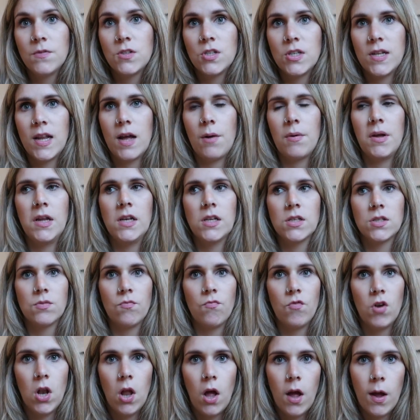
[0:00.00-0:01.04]
So now he
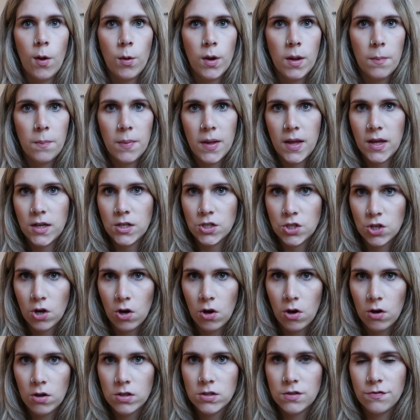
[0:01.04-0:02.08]
doesn't rely on it being
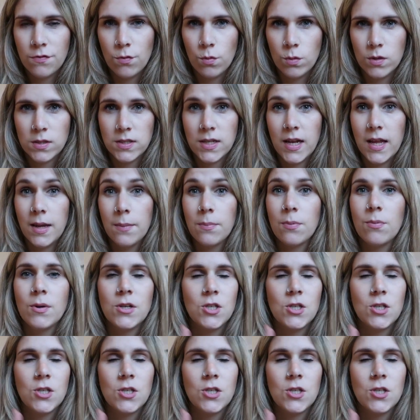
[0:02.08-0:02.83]
dark to fall asleep,